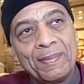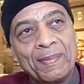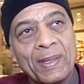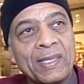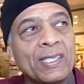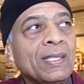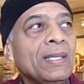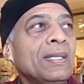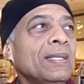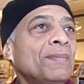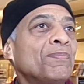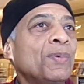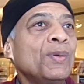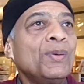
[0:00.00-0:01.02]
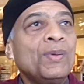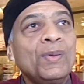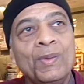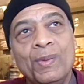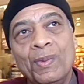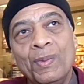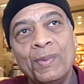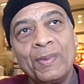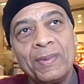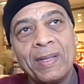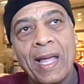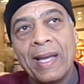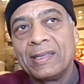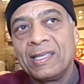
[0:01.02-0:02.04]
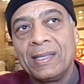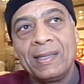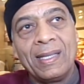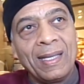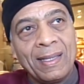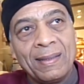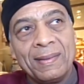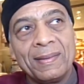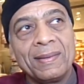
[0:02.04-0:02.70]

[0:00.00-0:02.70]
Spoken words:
but she didn't boo-hoo like she did